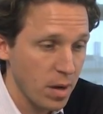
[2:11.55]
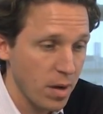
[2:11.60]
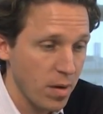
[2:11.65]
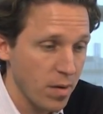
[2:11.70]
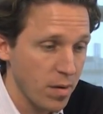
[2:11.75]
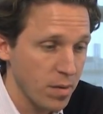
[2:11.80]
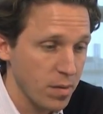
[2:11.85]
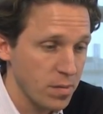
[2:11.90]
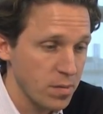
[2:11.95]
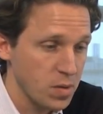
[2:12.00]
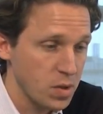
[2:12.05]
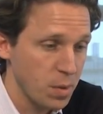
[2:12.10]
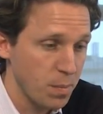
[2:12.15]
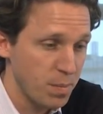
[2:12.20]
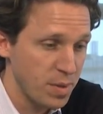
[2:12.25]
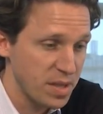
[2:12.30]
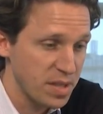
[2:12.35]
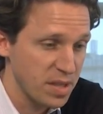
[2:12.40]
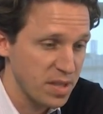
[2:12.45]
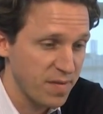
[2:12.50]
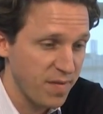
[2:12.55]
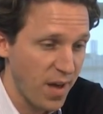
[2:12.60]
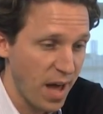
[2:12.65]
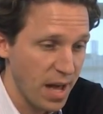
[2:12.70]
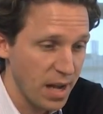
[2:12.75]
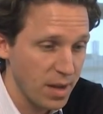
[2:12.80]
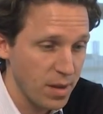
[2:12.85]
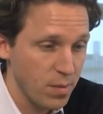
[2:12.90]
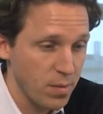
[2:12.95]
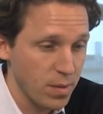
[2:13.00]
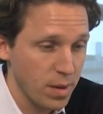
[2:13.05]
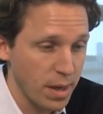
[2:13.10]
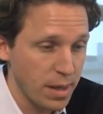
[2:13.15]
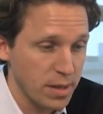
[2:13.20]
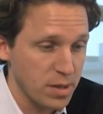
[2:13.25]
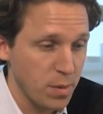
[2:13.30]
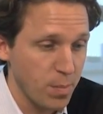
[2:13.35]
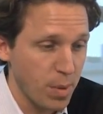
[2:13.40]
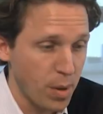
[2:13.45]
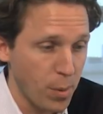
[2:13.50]
to business value
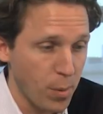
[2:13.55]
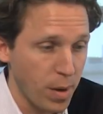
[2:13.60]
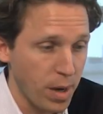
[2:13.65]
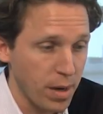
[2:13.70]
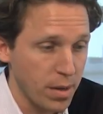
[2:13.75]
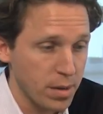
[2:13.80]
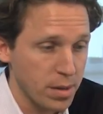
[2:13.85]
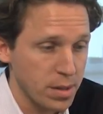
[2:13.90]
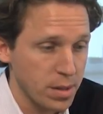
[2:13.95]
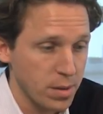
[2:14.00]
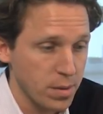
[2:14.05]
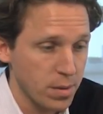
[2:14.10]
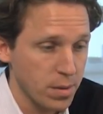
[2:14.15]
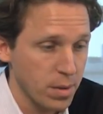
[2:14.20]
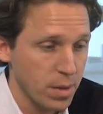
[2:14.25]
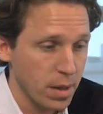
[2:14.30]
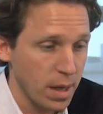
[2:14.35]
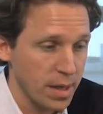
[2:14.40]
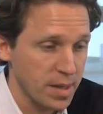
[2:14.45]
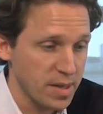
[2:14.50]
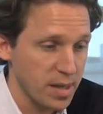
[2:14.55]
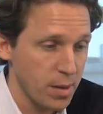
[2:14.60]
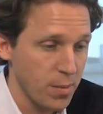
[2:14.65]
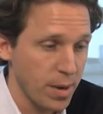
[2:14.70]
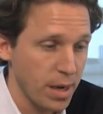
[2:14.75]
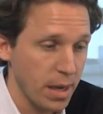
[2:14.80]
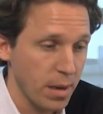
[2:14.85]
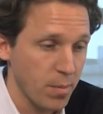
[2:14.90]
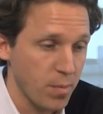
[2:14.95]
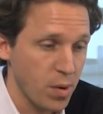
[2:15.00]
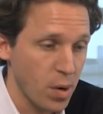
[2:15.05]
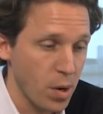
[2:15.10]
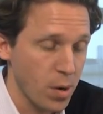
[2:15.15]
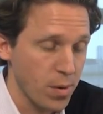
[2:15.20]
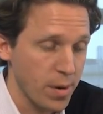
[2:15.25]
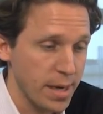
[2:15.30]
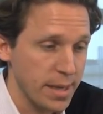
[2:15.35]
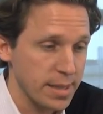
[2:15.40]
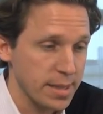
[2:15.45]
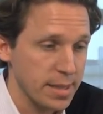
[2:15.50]
as a barrier to accelerating
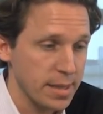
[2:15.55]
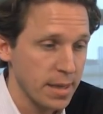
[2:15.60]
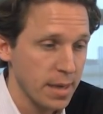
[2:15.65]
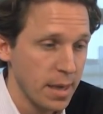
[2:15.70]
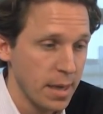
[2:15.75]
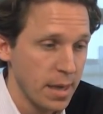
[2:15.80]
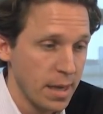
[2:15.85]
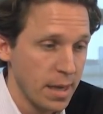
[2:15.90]
progress.